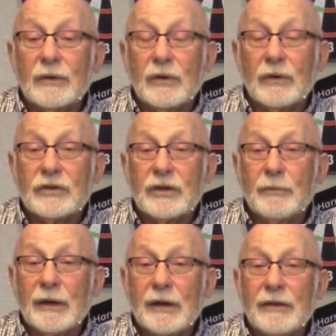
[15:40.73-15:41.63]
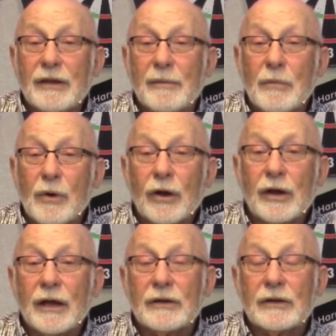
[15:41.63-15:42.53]
Something that Mark
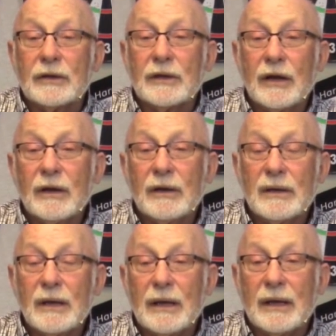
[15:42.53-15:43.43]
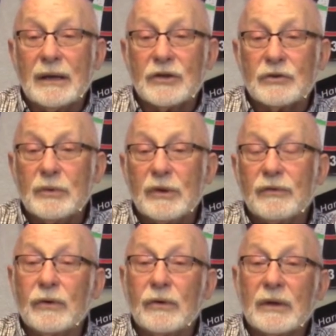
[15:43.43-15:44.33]
Eklund carried in his
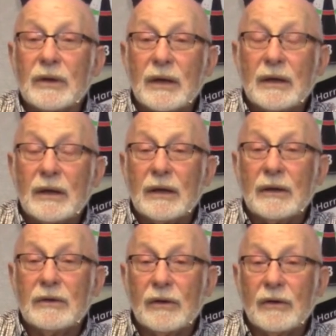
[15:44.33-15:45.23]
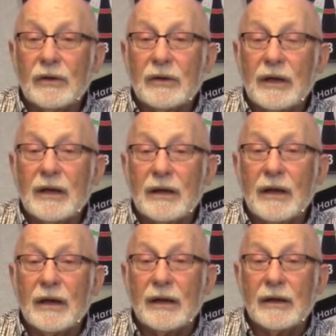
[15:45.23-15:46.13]
billfold until the day he
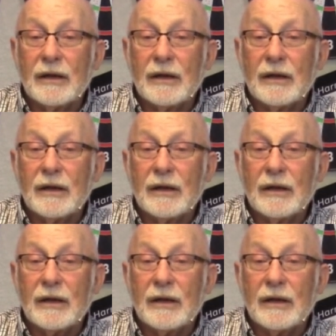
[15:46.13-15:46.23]
died.